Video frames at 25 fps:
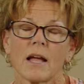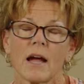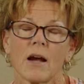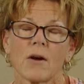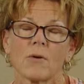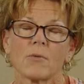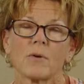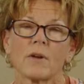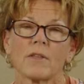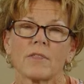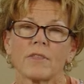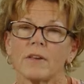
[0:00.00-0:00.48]

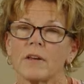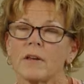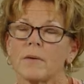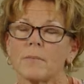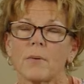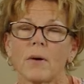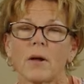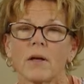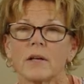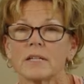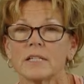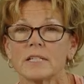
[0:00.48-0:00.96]
out with, and he
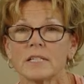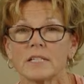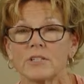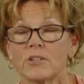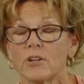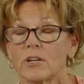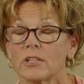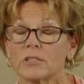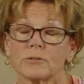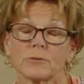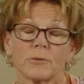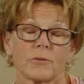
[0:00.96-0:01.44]
probably did
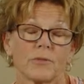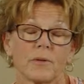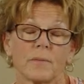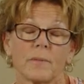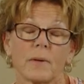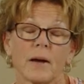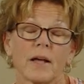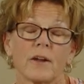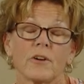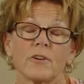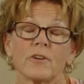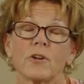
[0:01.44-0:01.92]
drugs with him,
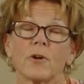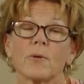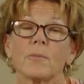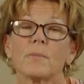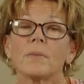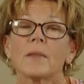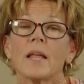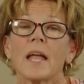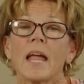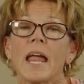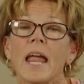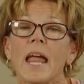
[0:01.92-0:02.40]
I don't know.
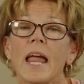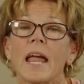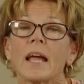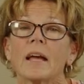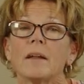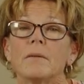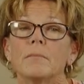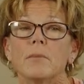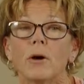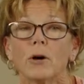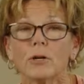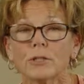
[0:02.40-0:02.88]

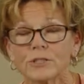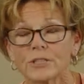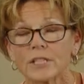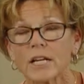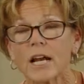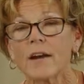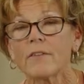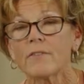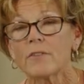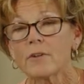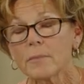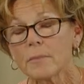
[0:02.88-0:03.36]
And most
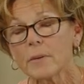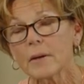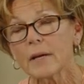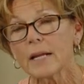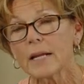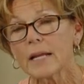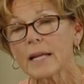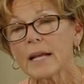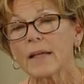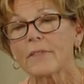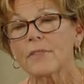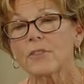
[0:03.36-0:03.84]

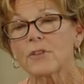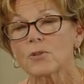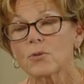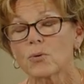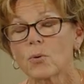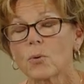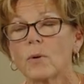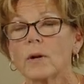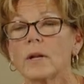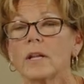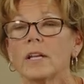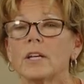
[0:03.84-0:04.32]
everybody at the
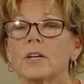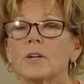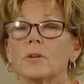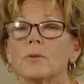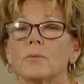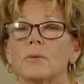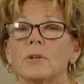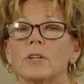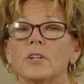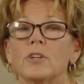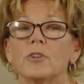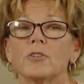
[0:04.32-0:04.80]
20-year
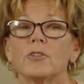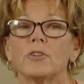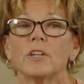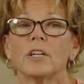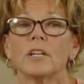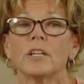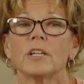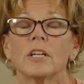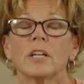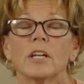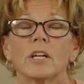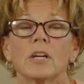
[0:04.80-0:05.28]

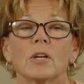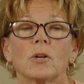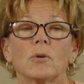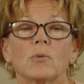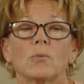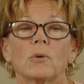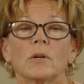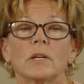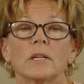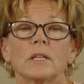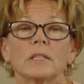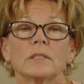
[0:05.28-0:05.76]
reunion
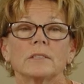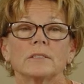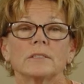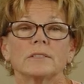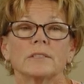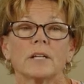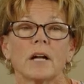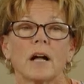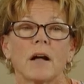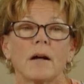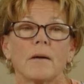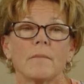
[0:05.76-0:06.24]

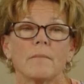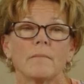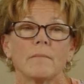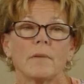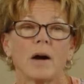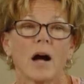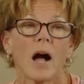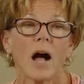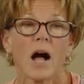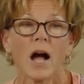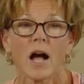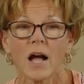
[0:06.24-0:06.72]
was
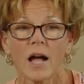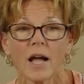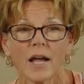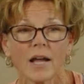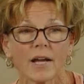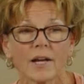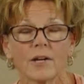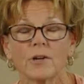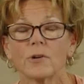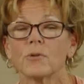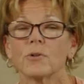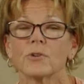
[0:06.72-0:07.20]

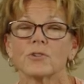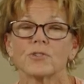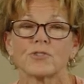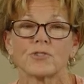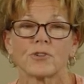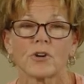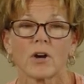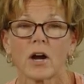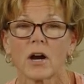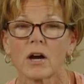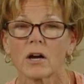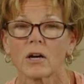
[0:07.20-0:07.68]
high or
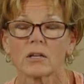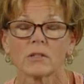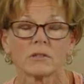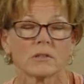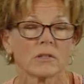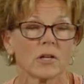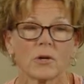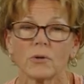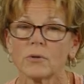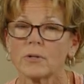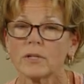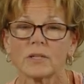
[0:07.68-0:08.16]
drunk,
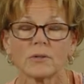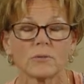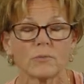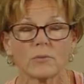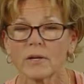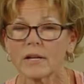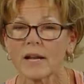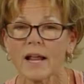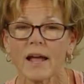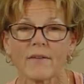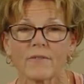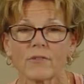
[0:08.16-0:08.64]
loaded,
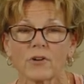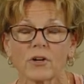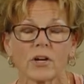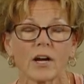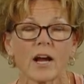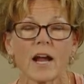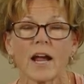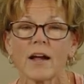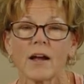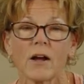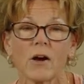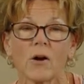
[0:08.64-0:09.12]

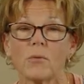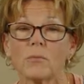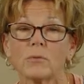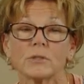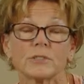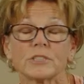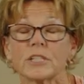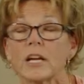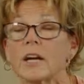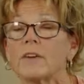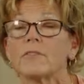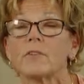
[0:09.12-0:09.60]
whatever.
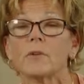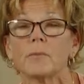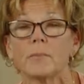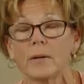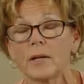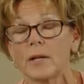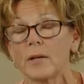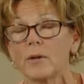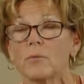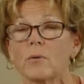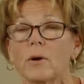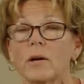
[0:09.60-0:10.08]
Almost
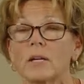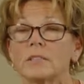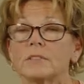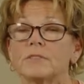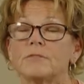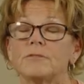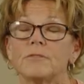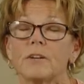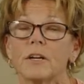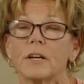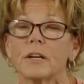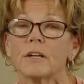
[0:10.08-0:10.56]
everybody
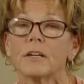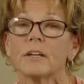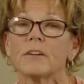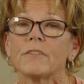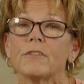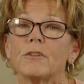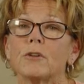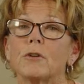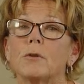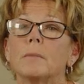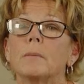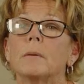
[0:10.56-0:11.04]
was. Very
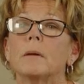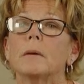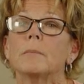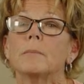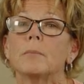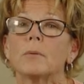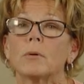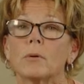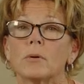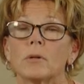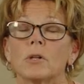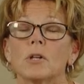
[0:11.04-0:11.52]
few
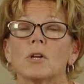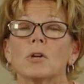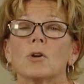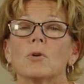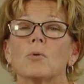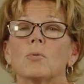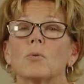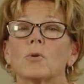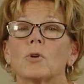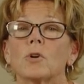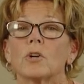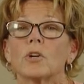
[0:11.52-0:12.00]
people
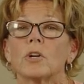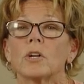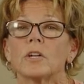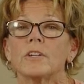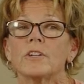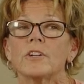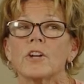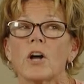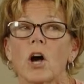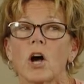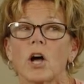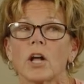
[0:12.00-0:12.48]
were
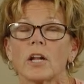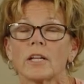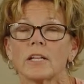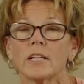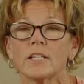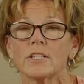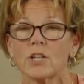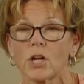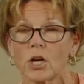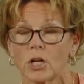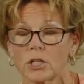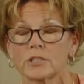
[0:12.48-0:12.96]
not
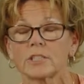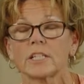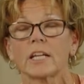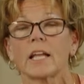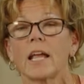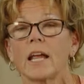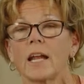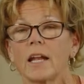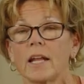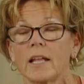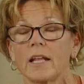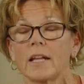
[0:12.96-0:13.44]

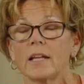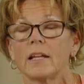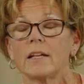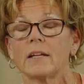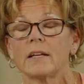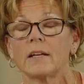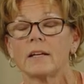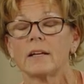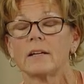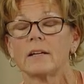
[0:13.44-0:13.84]
intoxicated